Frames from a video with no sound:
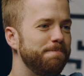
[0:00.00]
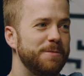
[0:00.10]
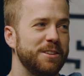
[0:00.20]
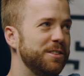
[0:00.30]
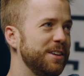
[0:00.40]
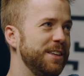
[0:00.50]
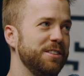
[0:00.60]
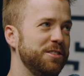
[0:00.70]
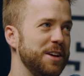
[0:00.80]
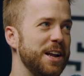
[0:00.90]
This
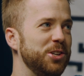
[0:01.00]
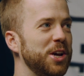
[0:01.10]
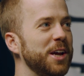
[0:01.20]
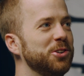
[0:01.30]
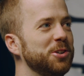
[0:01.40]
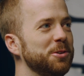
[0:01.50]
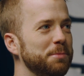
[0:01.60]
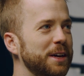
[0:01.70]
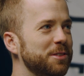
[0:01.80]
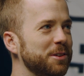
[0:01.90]
has got to change,
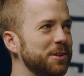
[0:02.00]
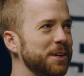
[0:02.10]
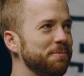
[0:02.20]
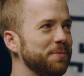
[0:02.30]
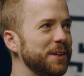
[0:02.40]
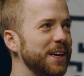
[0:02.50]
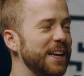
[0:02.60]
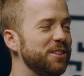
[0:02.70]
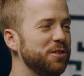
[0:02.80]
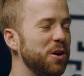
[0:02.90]
basically.
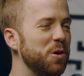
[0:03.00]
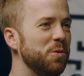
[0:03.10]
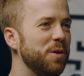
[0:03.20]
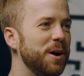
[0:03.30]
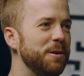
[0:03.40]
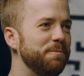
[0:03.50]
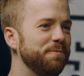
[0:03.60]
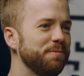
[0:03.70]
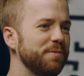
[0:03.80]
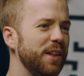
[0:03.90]
And
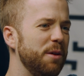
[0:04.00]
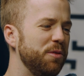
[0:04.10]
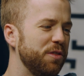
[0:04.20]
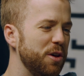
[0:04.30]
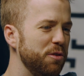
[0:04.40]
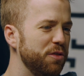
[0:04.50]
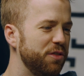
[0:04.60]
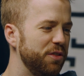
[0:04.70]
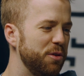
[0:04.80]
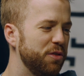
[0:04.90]
so it was
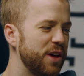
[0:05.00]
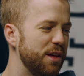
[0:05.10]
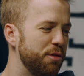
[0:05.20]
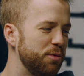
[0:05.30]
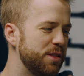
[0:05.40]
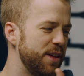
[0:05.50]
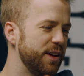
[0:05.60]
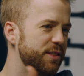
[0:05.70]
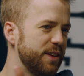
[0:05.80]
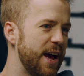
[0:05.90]
those kind of 3
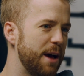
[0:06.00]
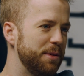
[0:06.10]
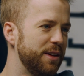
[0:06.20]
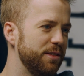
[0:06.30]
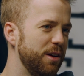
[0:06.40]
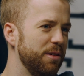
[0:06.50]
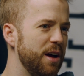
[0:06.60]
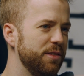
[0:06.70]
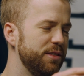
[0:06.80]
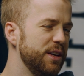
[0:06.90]
things that happened
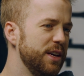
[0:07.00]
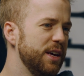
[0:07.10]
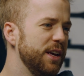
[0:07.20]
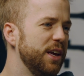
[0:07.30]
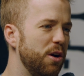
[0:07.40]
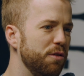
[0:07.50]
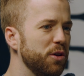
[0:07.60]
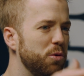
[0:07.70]
around, over the